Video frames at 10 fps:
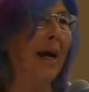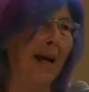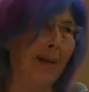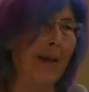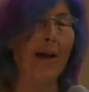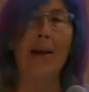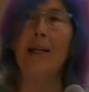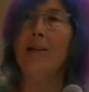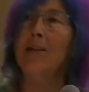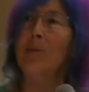And that
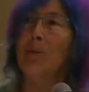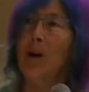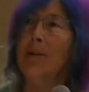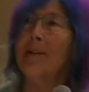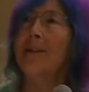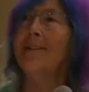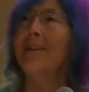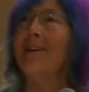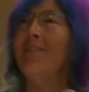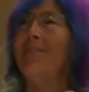is the process
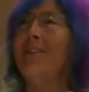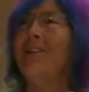of